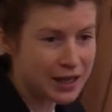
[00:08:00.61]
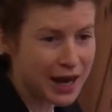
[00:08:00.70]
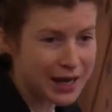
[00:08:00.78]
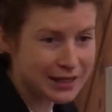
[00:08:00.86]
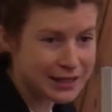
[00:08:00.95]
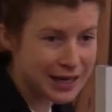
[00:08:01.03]
the
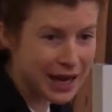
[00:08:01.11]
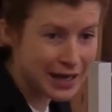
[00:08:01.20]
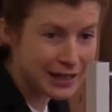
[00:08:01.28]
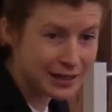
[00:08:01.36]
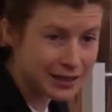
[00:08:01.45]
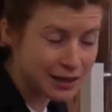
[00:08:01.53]
United
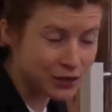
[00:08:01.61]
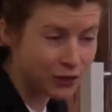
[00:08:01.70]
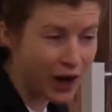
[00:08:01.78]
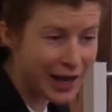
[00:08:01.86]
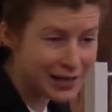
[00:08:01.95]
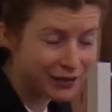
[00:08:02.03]
States and he's
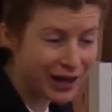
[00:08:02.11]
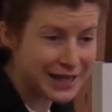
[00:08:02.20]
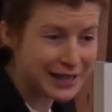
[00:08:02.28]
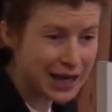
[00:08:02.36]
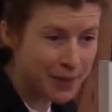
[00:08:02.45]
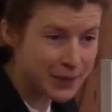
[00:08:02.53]

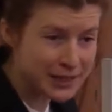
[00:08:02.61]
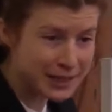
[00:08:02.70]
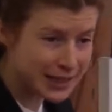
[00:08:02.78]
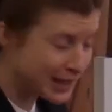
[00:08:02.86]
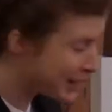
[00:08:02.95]
raising up as a